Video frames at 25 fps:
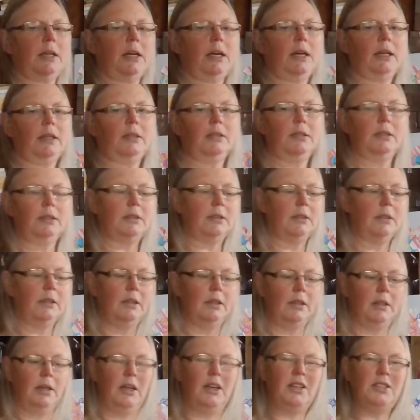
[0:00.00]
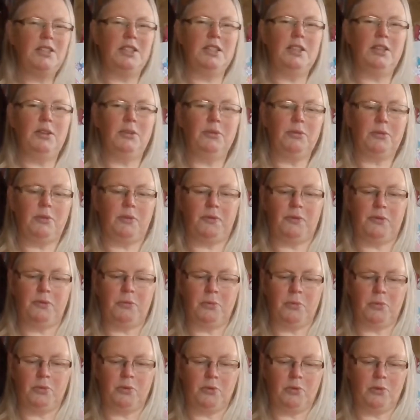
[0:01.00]
colours. I did look for
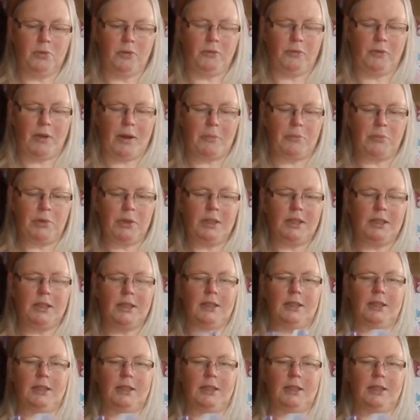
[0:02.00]
more fabric.